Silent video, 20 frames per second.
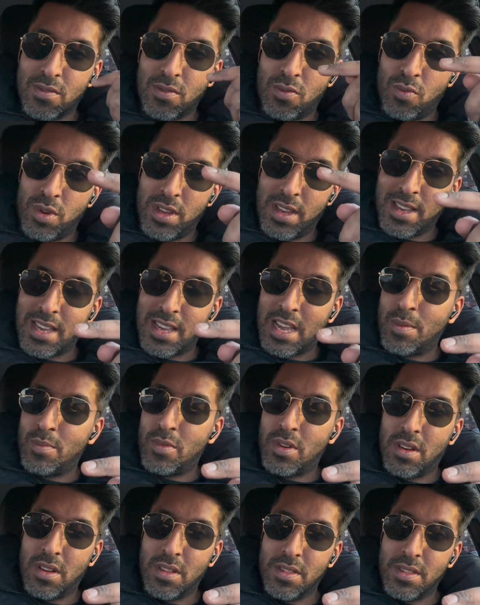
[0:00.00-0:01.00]
rear
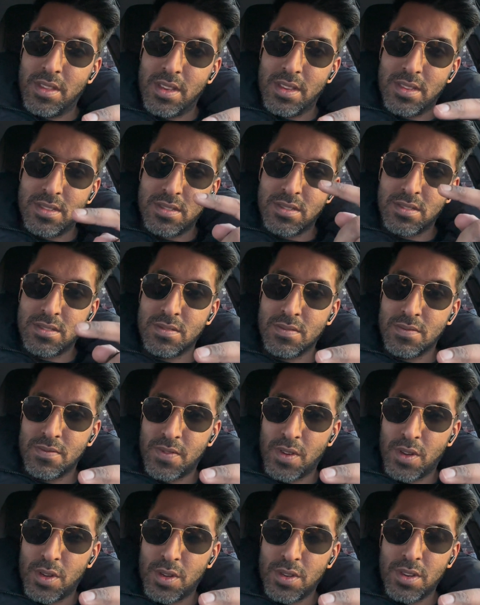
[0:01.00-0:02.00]
camera on this
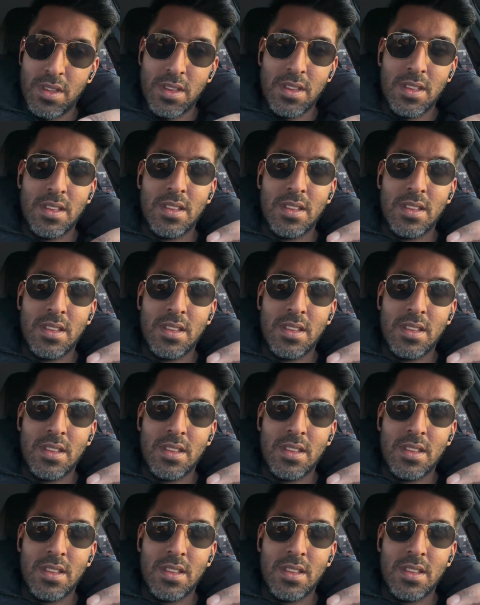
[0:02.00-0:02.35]
phone,